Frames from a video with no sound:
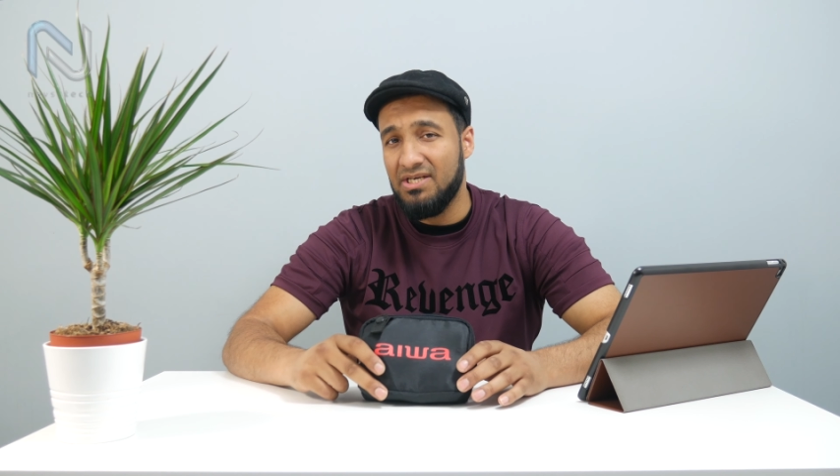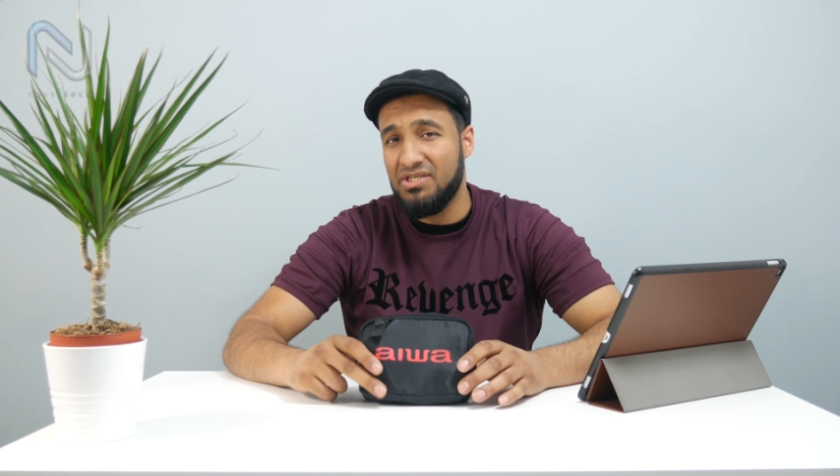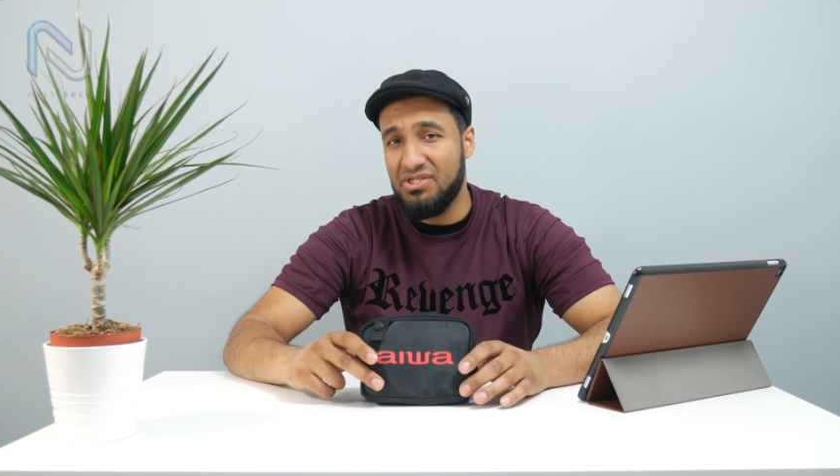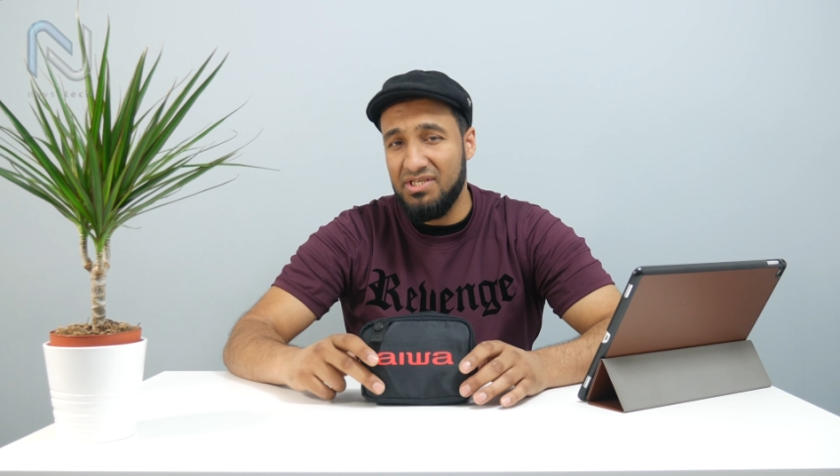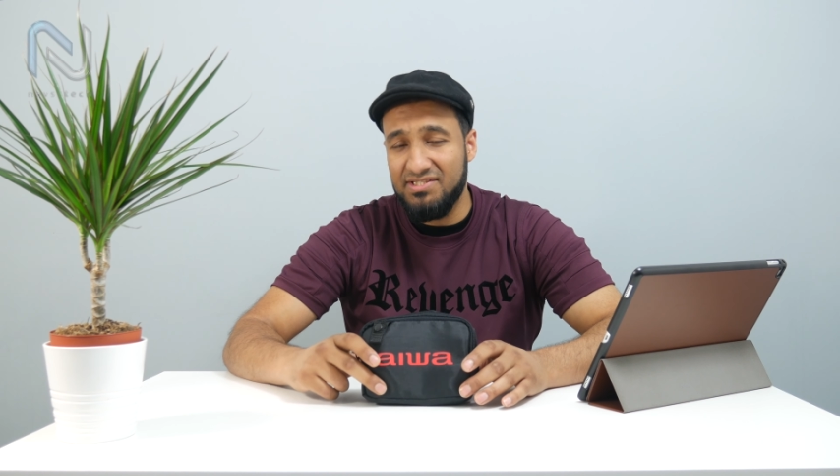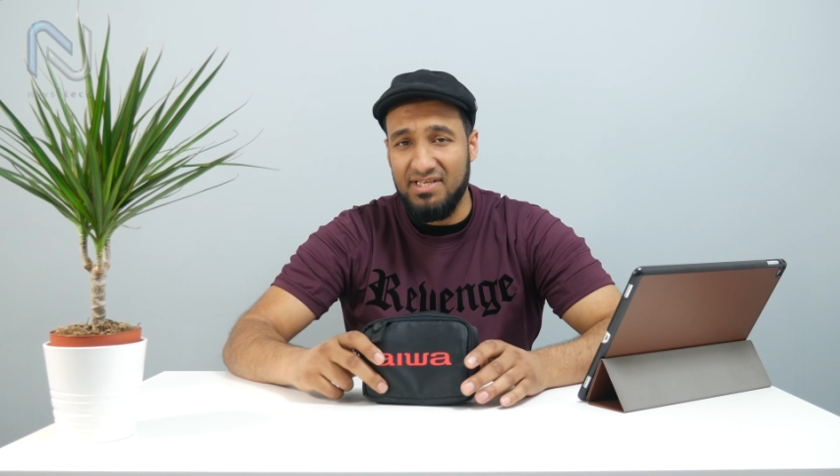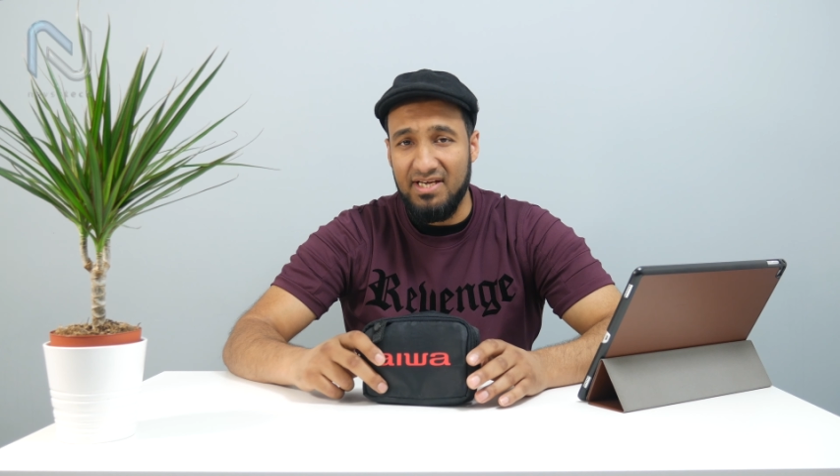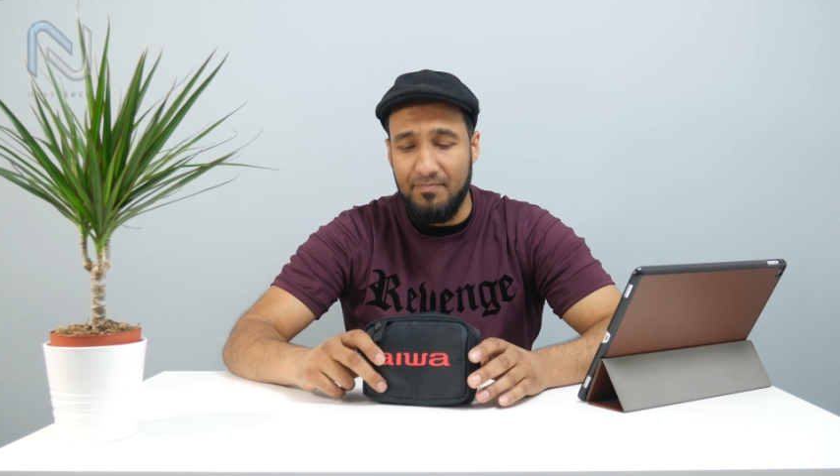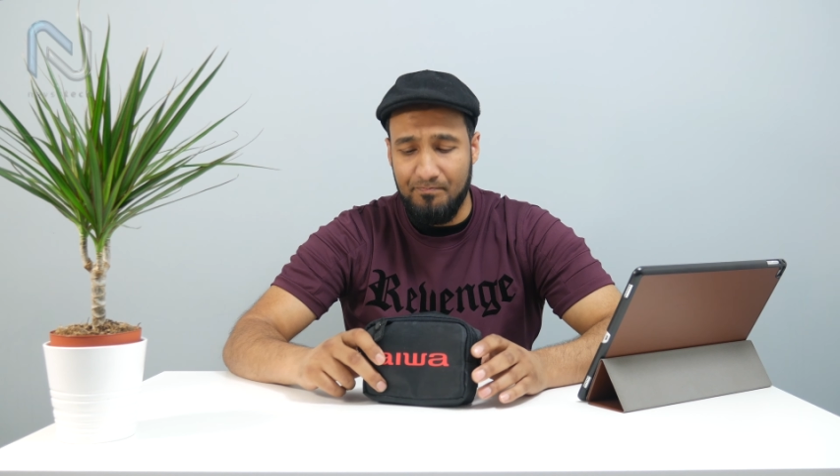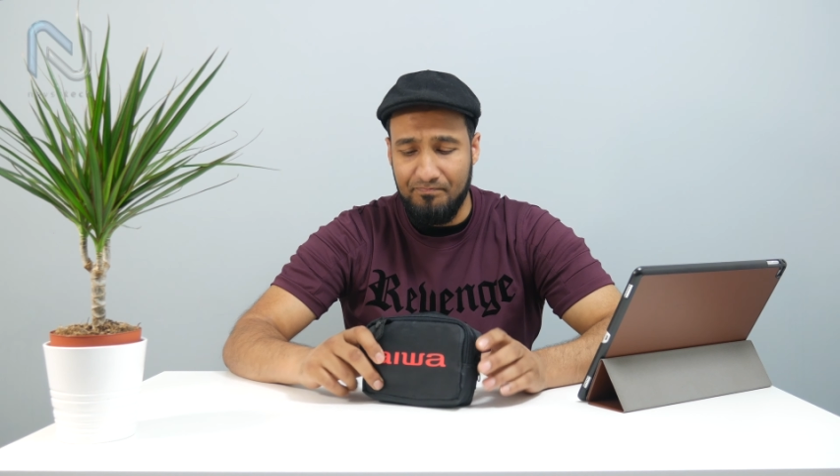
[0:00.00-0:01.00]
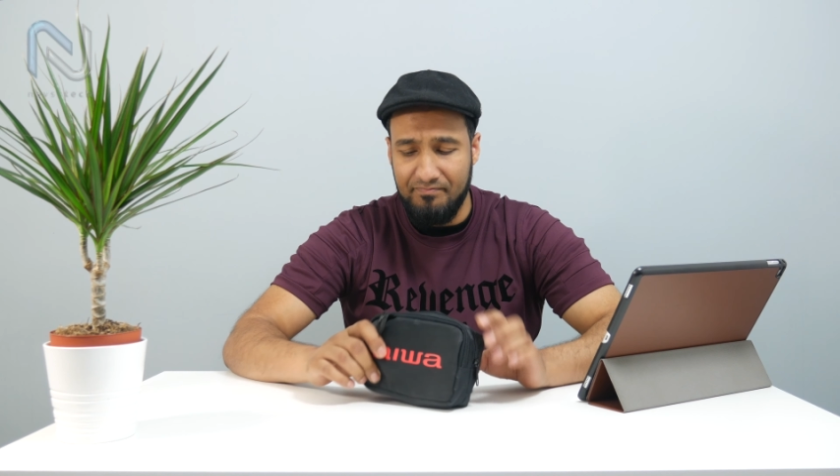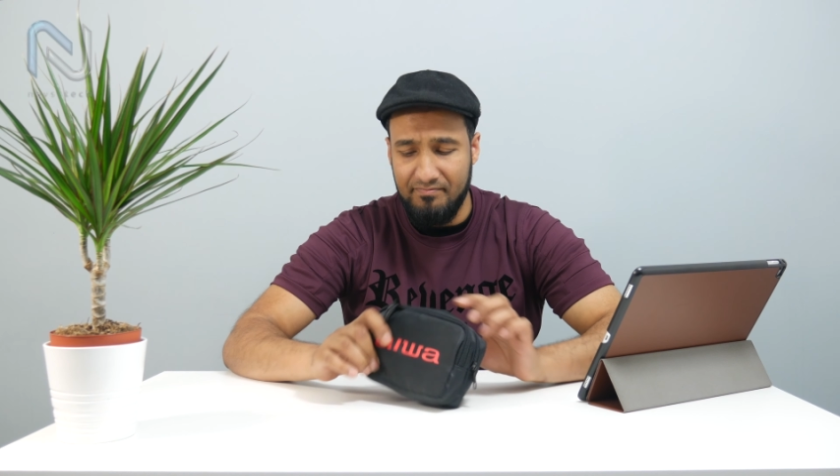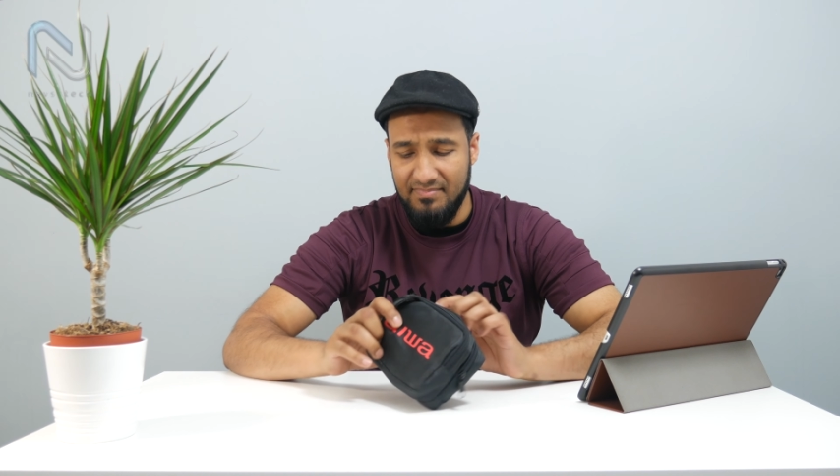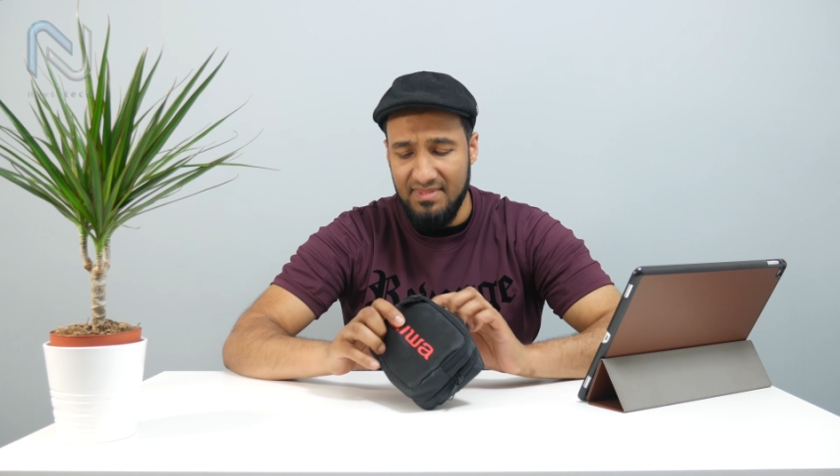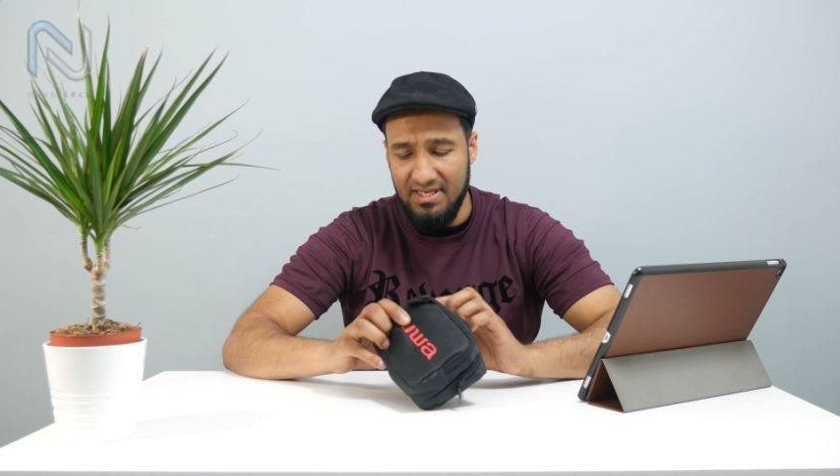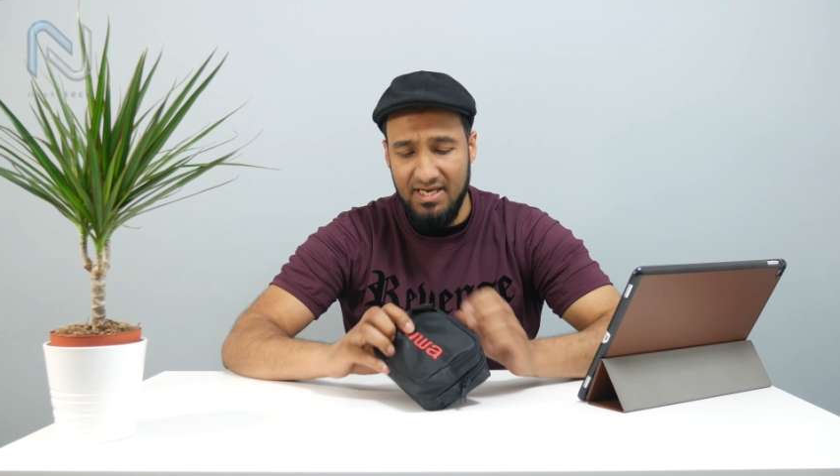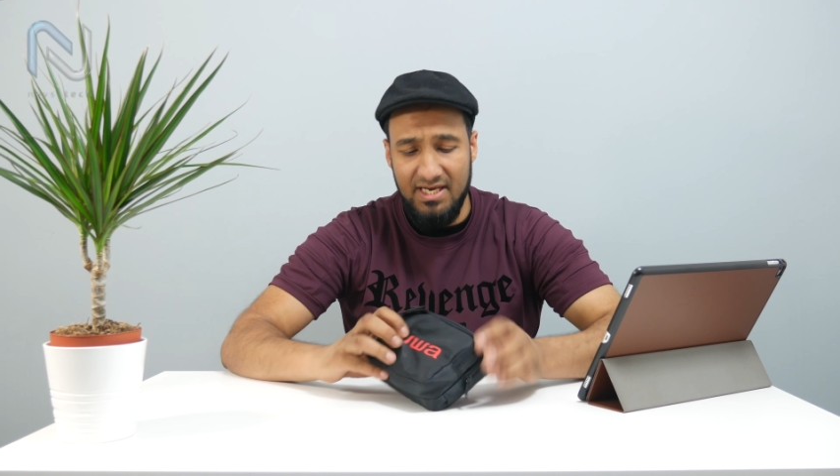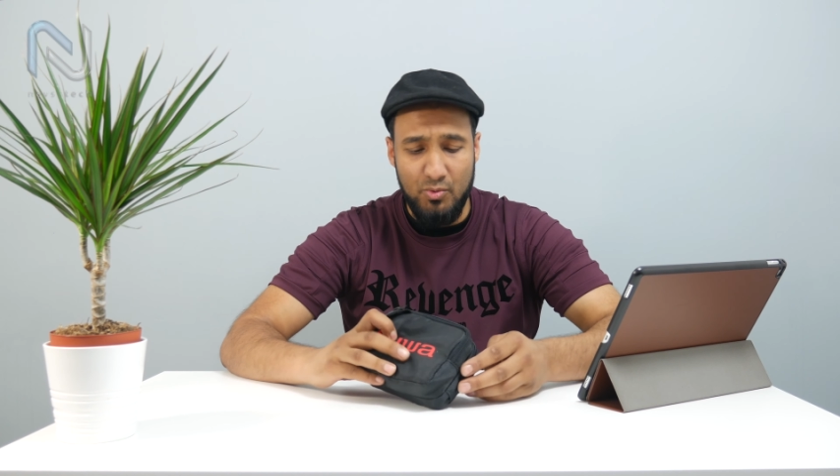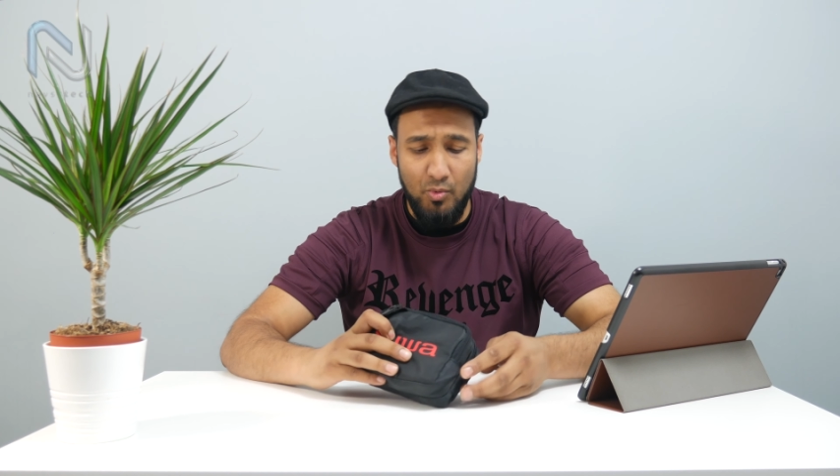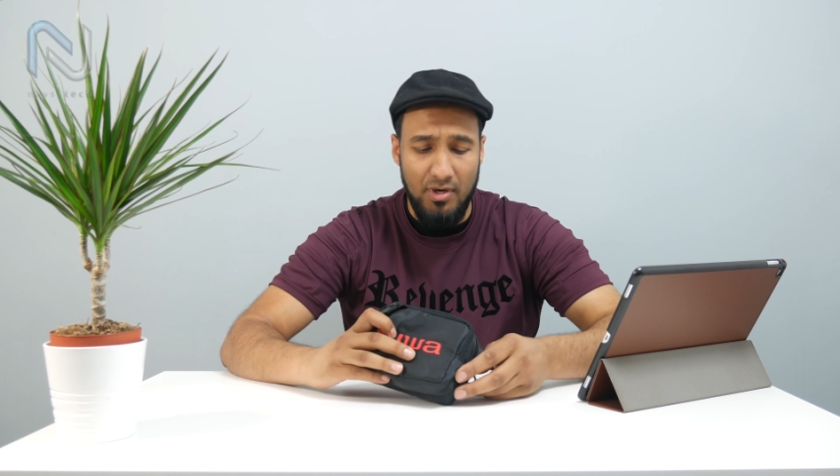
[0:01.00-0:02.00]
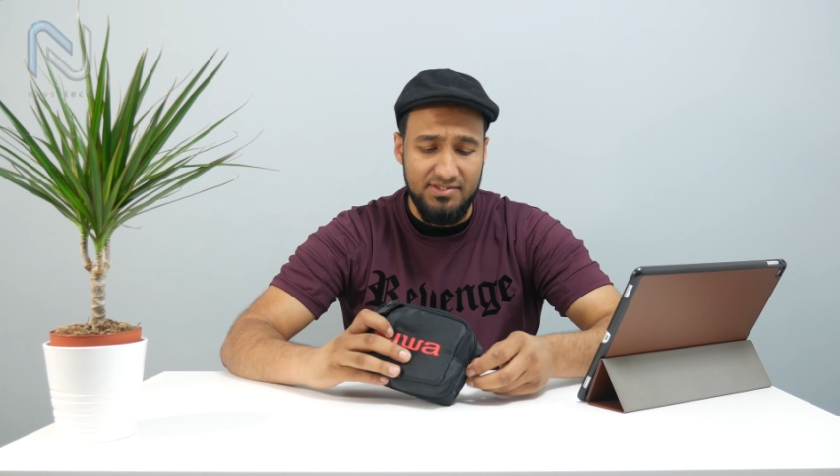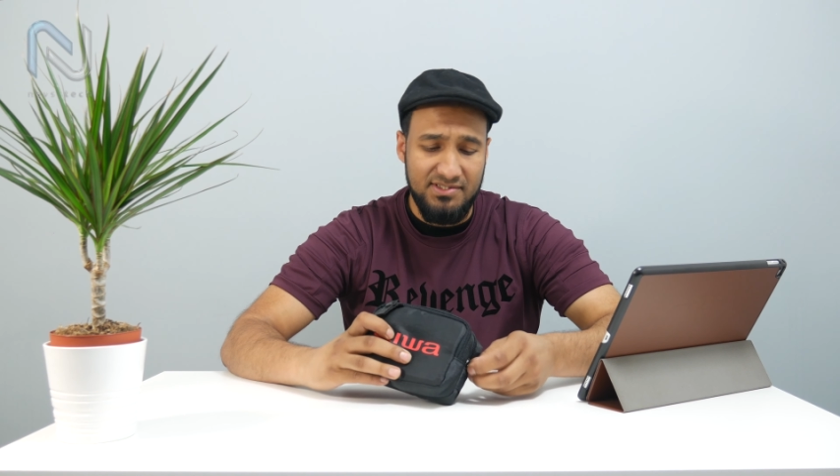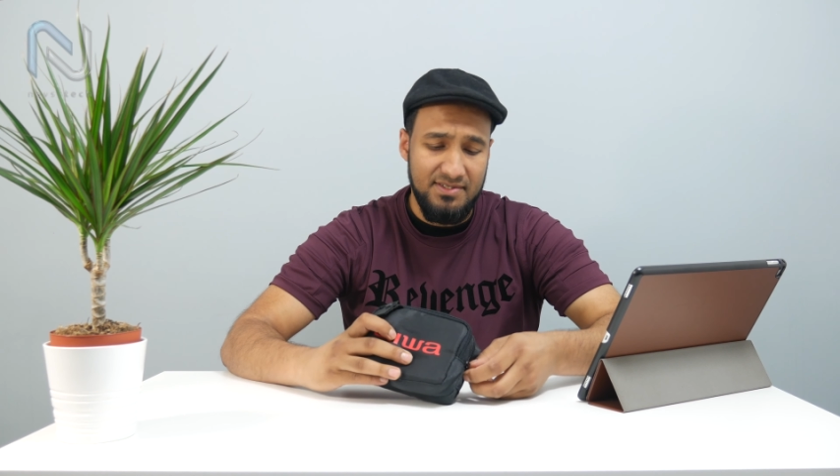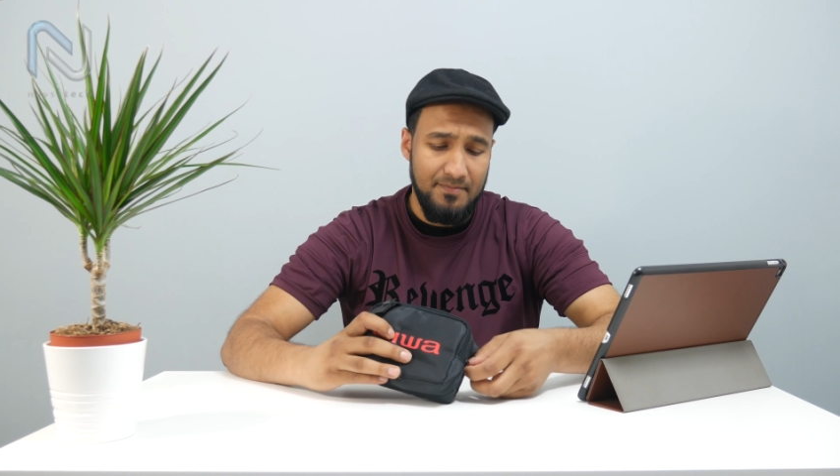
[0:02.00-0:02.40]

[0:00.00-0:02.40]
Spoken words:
she said it was